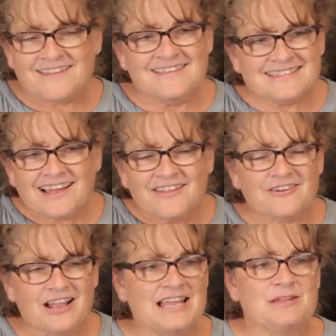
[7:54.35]
this
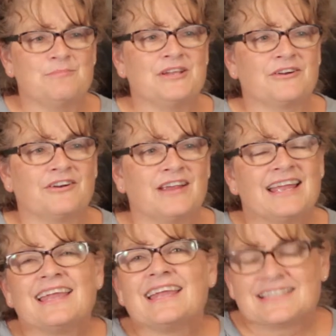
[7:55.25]
other kind of mirror
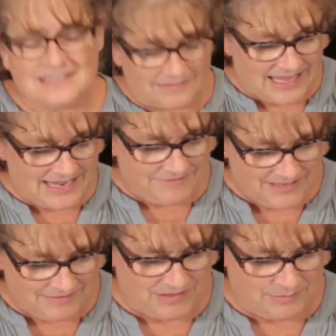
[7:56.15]
is a life
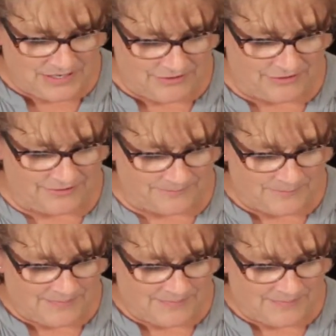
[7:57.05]
giving mirror,